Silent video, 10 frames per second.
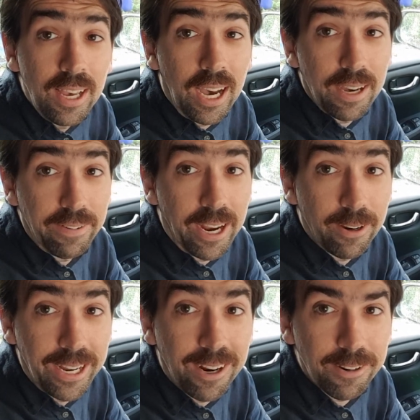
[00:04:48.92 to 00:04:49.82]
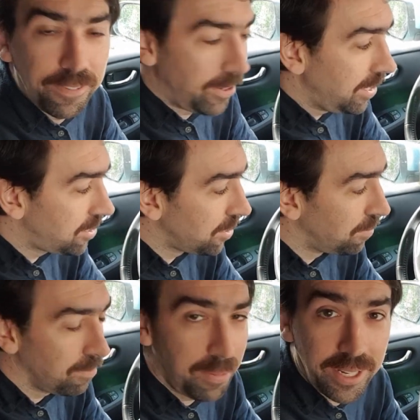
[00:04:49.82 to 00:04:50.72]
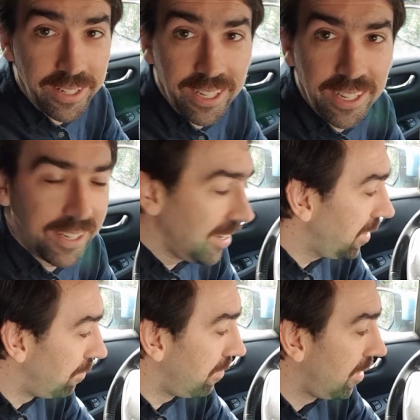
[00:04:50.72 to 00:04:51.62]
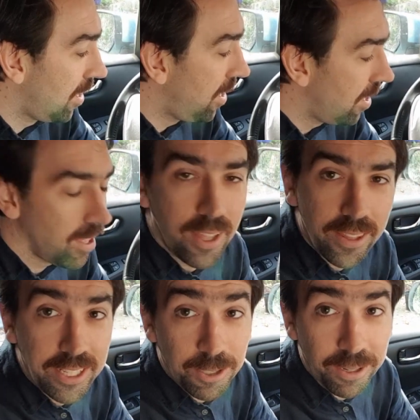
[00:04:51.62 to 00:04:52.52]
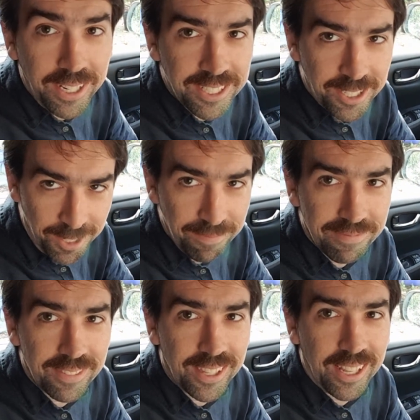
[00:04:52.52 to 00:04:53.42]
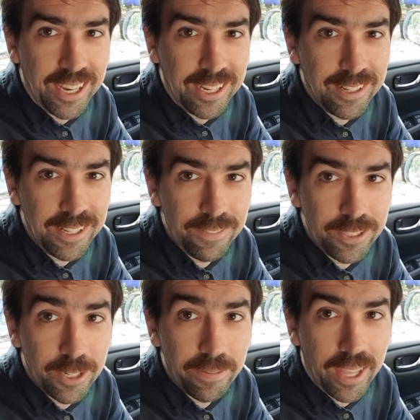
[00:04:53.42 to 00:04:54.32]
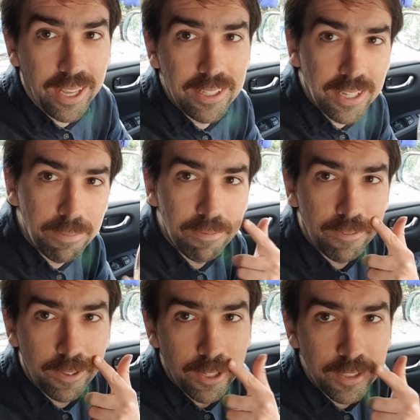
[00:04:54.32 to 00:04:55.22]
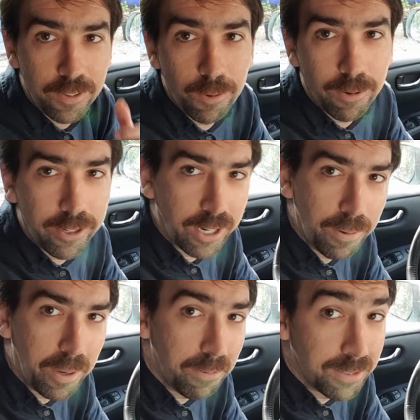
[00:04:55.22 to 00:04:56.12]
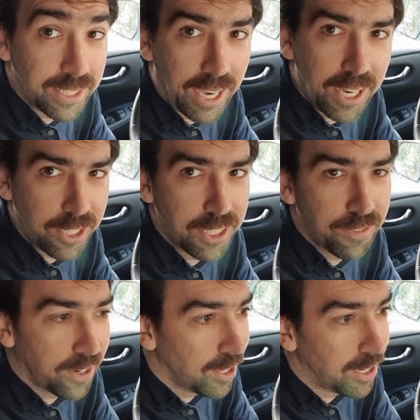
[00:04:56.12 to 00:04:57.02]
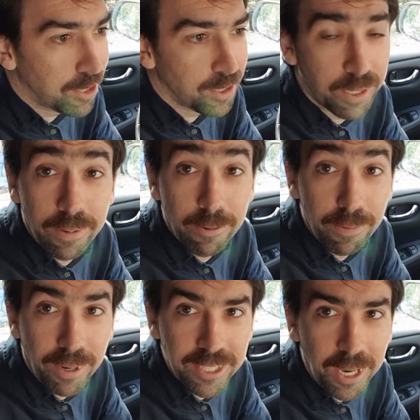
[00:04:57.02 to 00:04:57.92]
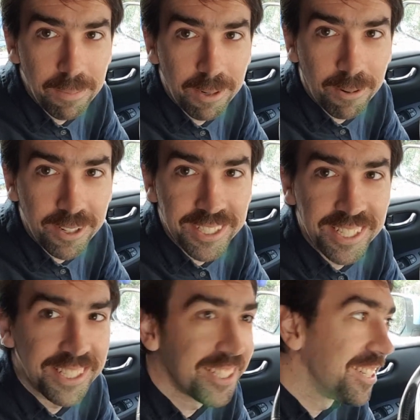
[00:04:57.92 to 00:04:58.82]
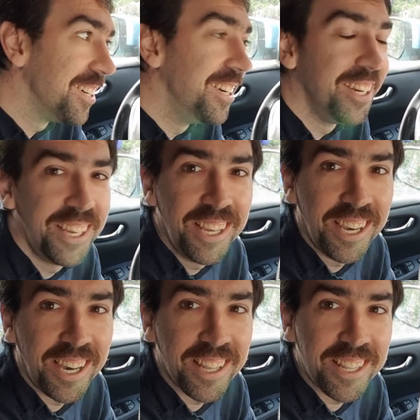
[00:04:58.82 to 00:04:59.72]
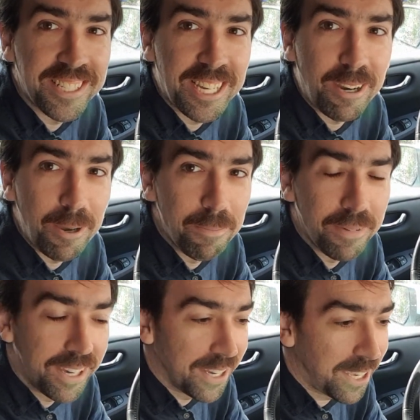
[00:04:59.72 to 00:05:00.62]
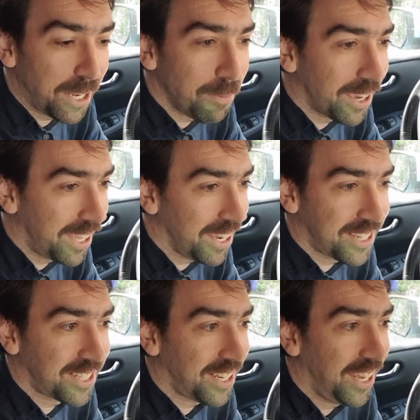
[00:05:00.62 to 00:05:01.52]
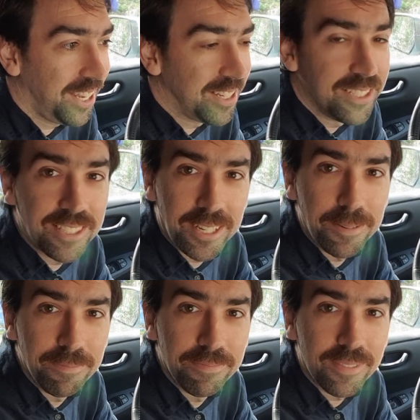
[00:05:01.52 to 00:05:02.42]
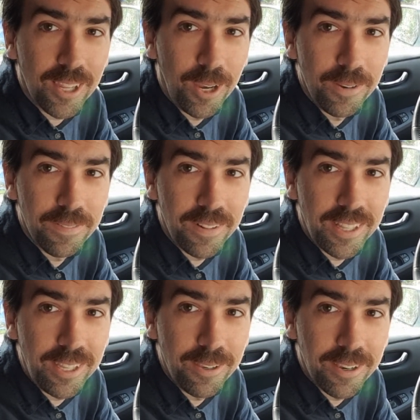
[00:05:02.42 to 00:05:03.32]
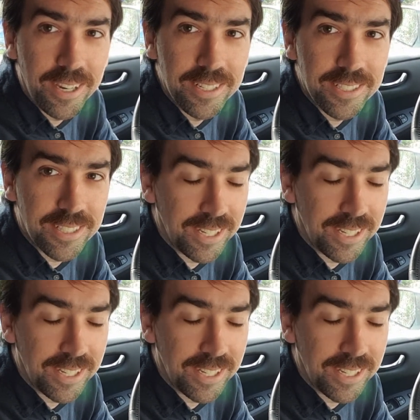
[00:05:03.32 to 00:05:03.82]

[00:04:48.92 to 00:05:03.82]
half an hour, an hour if you need to. But uh, yeah, that's all you need to do. I'll leave you to it. And um, for those of you wondering about moustache, I just figured I'd do something with my time in quarantine. So uh, that's how I'm uh, getting my kicks, and um, hopefully you guys